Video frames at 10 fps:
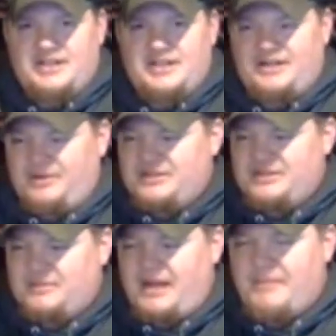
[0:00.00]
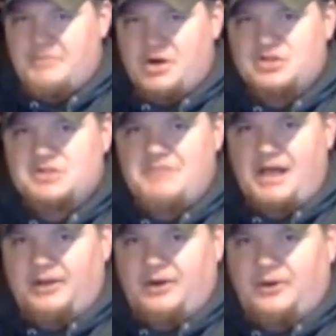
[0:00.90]
get some of that
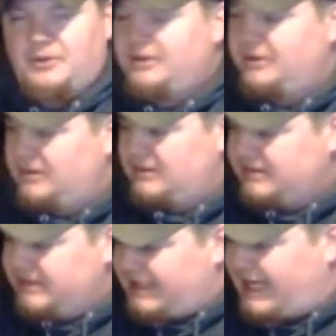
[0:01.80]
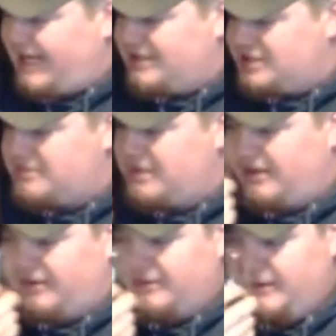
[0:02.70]
marshmallow kind of
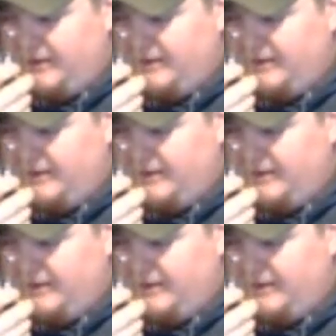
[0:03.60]
smell